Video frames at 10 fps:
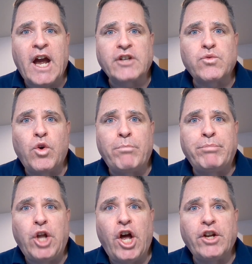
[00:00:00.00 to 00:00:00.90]
actual
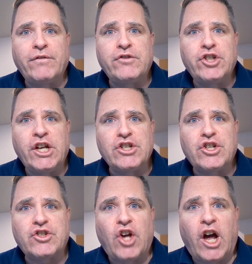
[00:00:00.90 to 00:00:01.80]
blood of
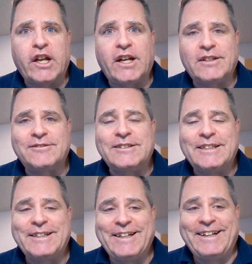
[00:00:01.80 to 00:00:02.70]
Jesus on it.
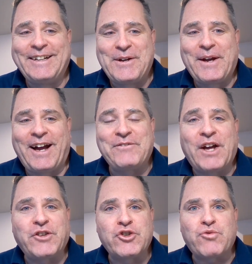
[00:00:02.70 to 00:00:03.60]
I've
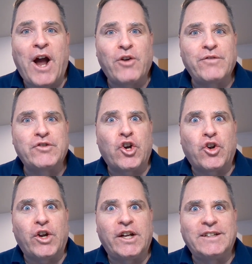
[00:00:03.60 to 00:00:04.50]
got the Shroud of
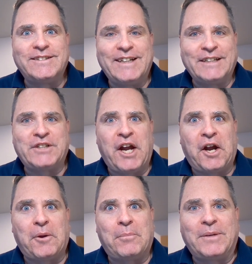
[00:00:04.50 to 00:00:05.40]
Turin, it's
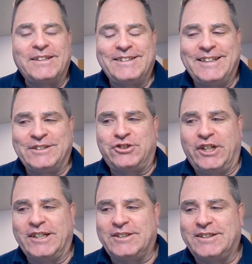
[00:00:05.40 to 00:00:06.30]
him, it's
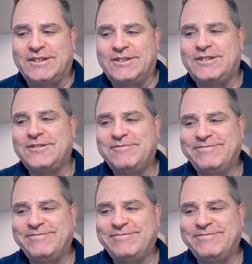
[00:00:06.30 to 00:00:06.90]
Jesus.